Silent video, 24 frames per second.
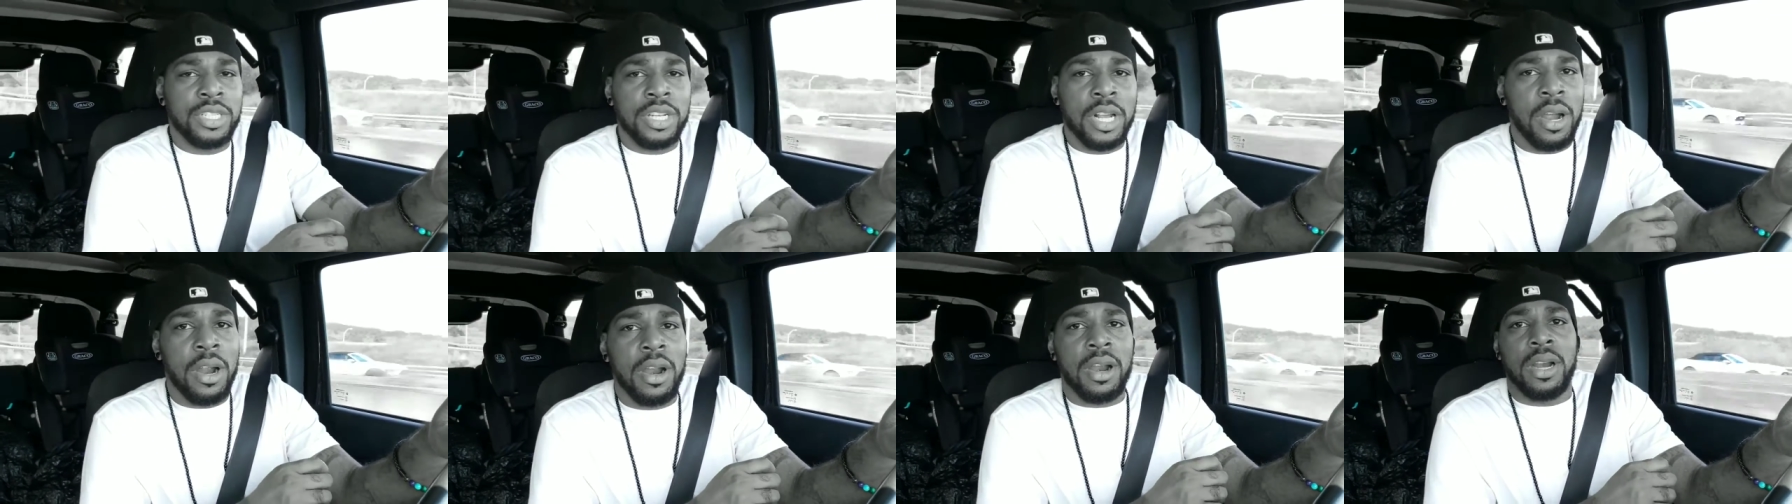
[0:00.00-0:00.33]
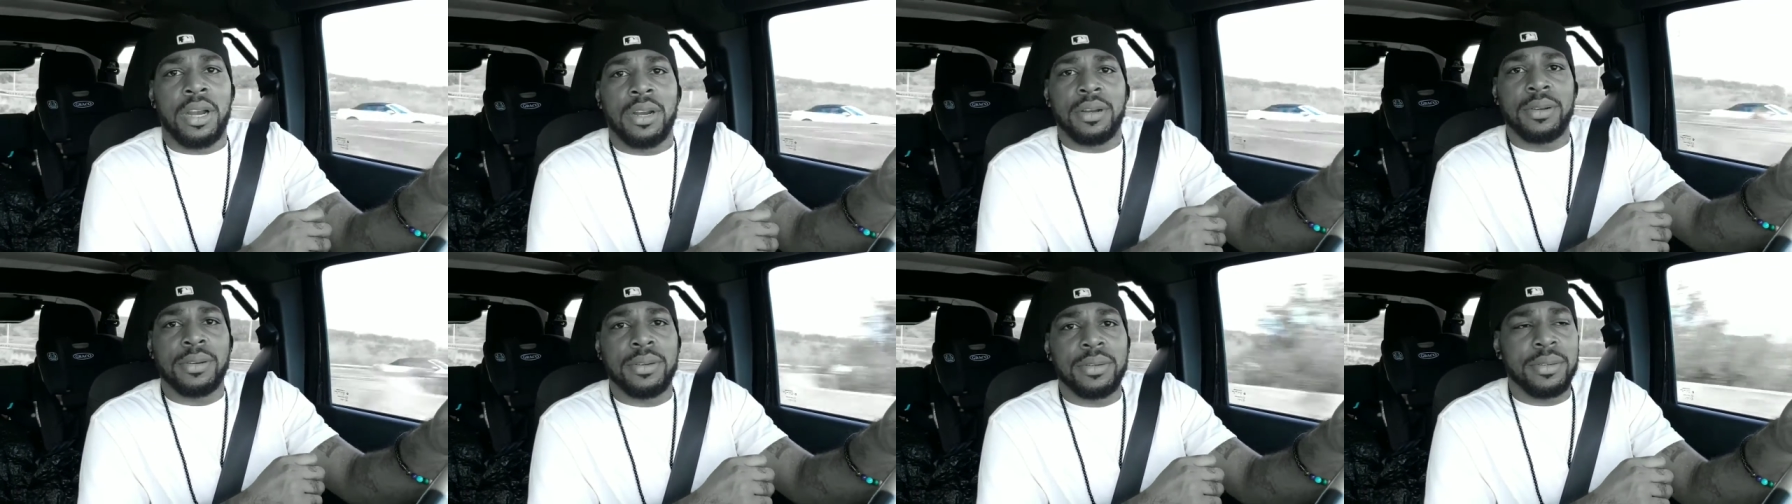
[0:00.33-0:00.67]
jar.
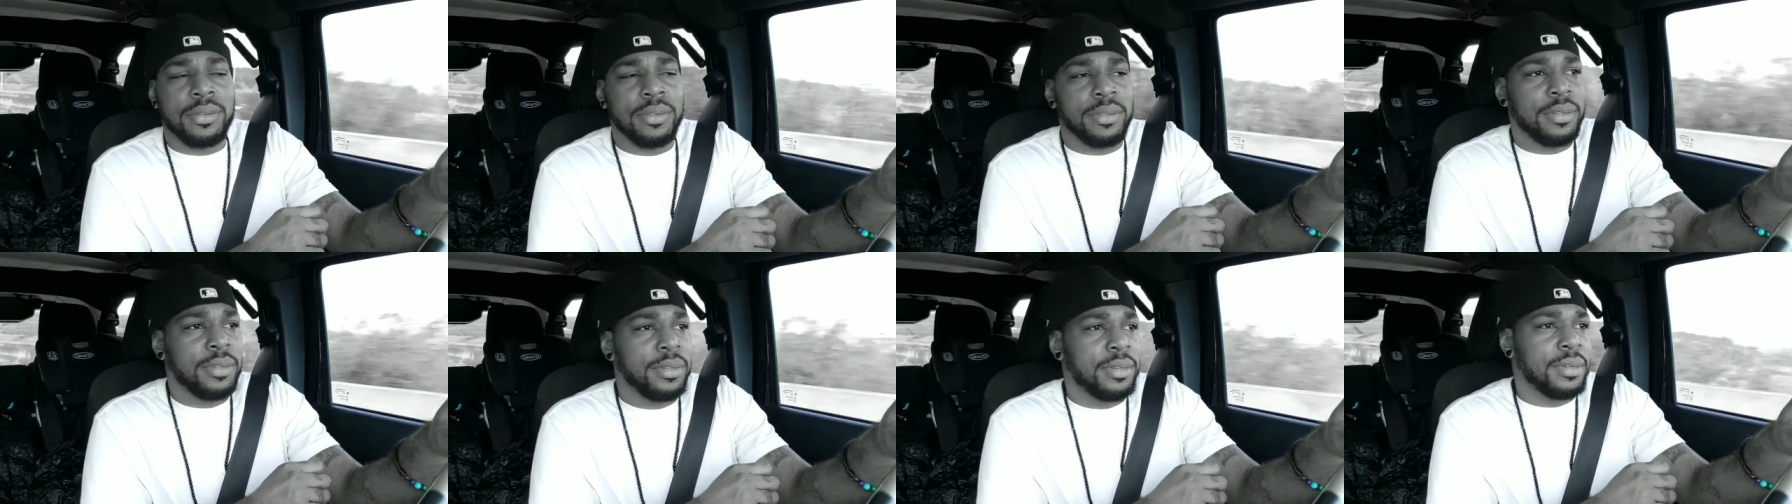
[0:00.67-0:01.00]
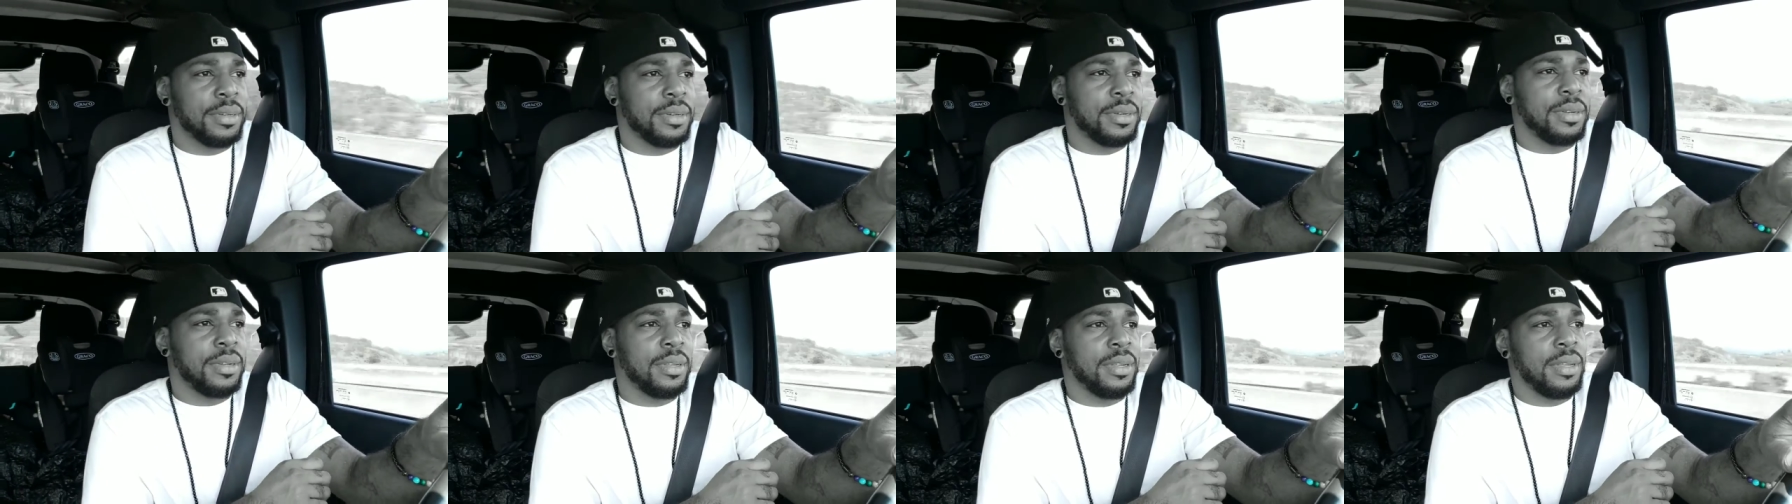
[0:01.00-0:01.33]

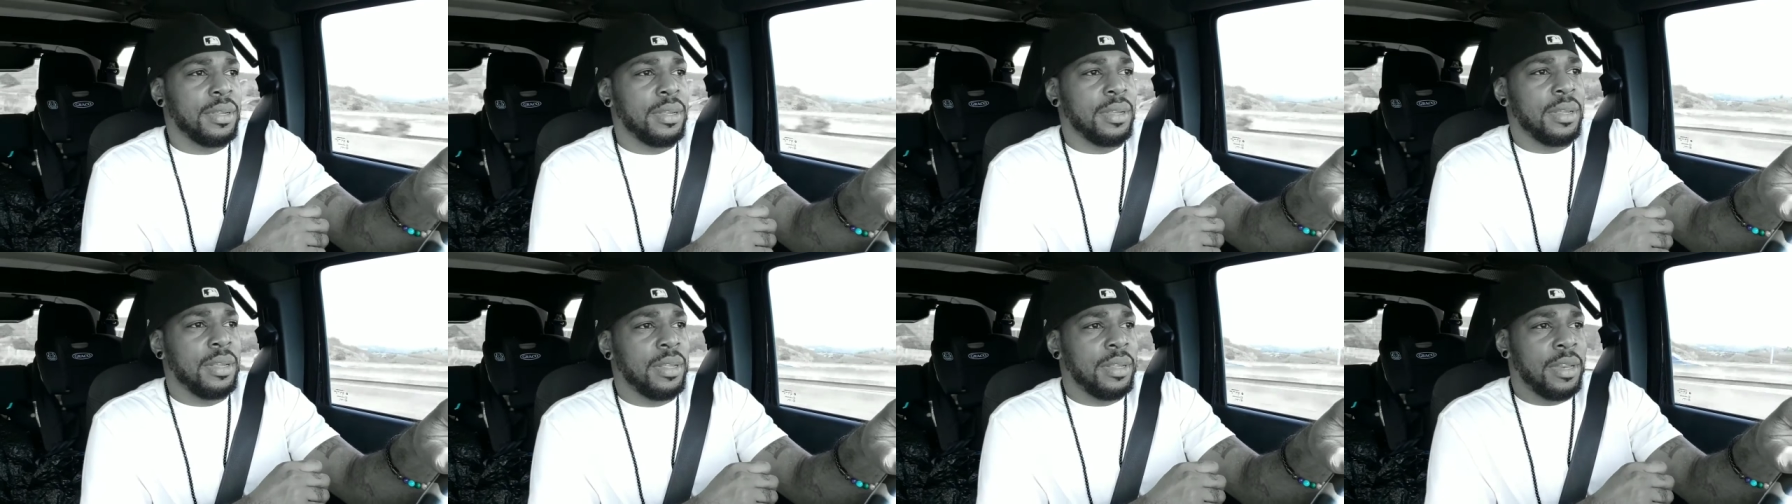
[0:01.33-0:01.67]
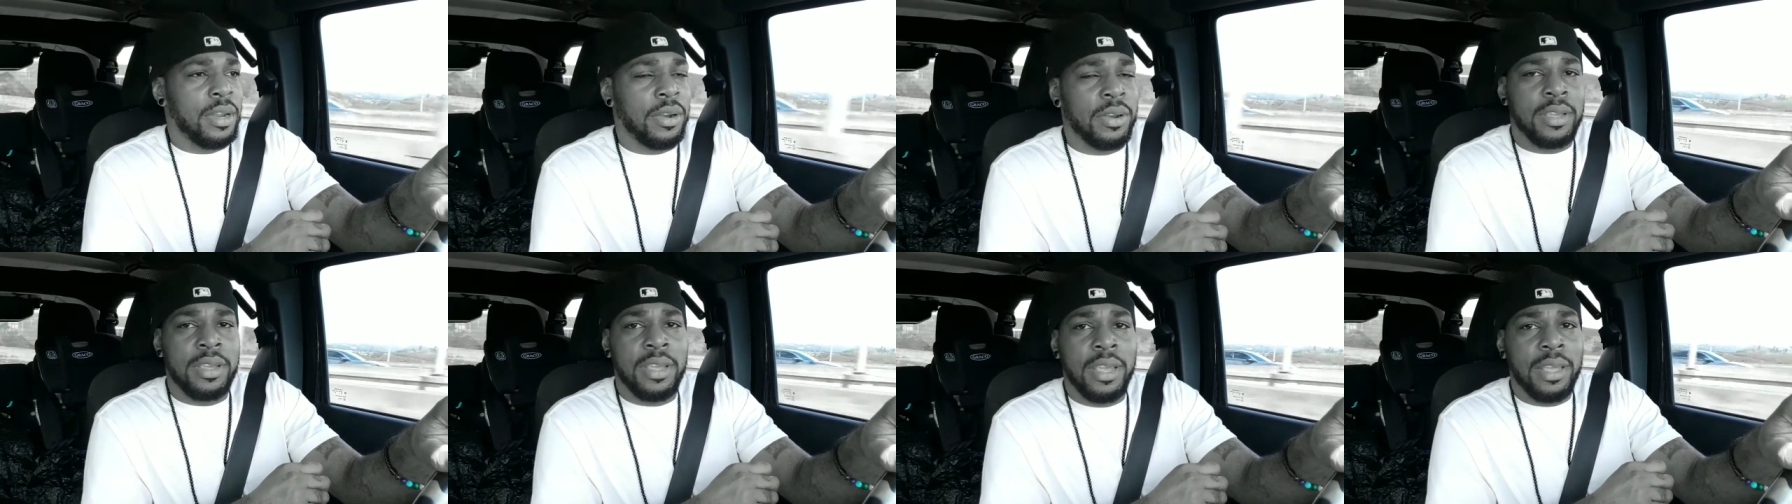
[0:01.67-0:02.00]

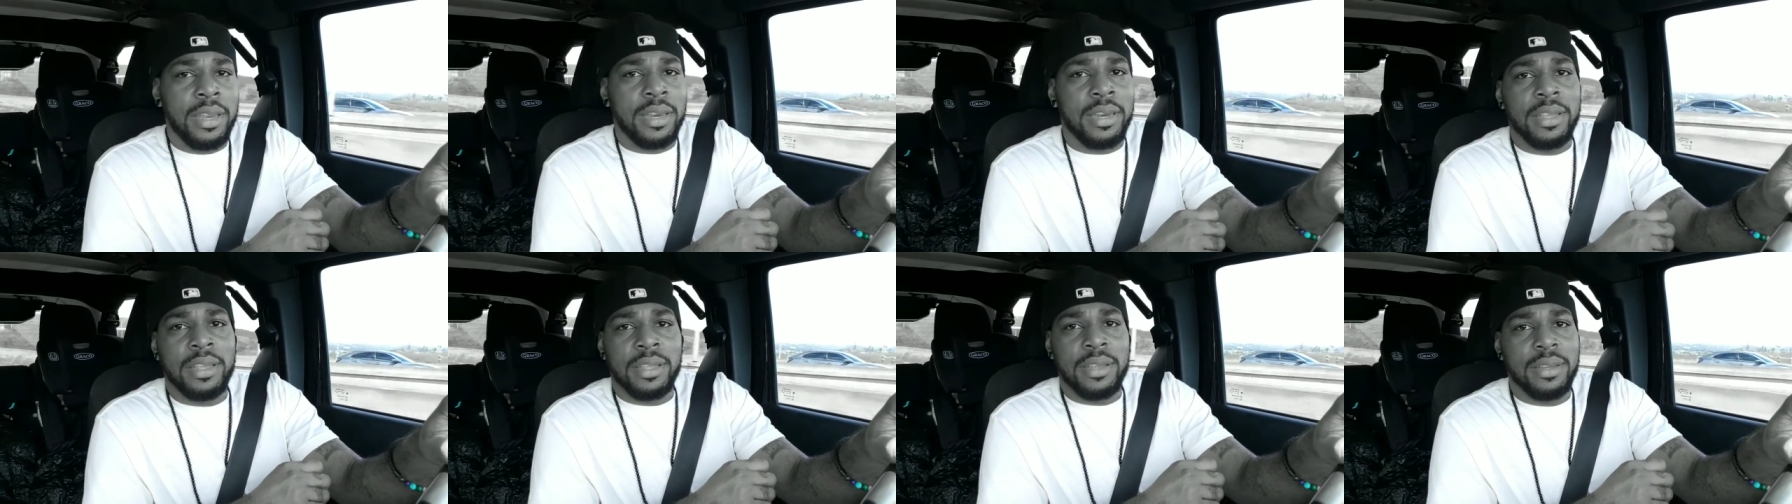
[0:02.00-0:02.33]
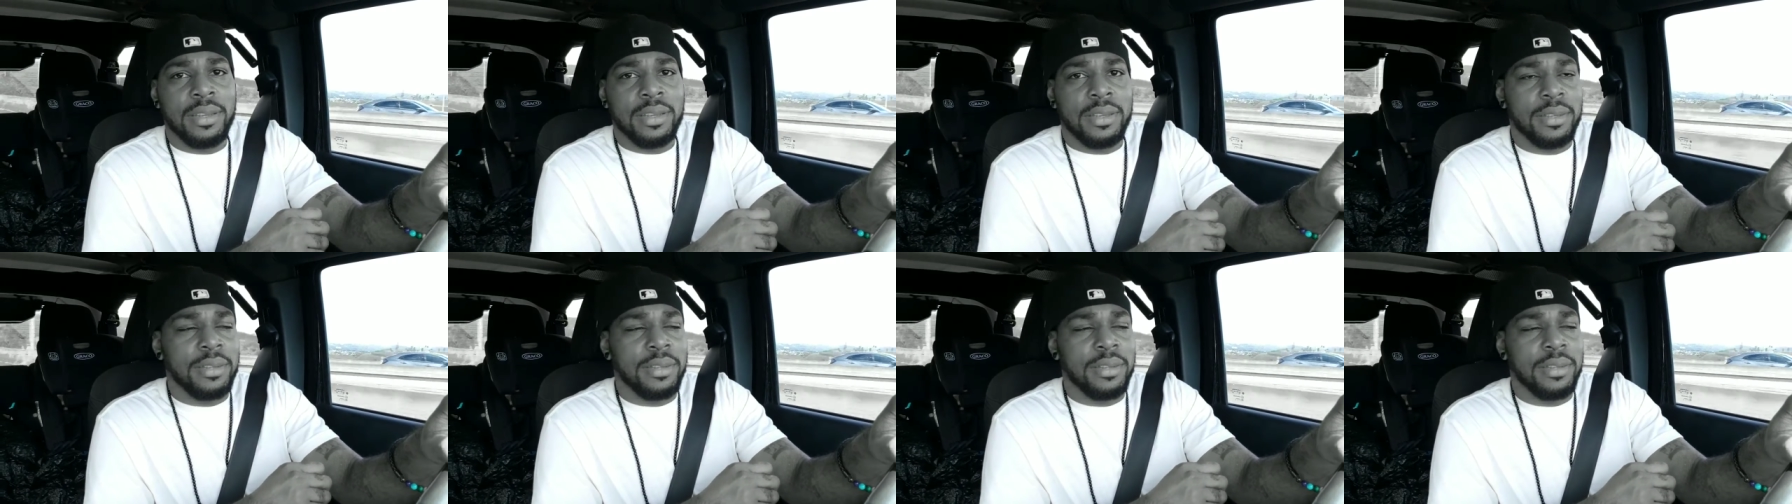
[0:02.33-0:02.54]
They're getting it.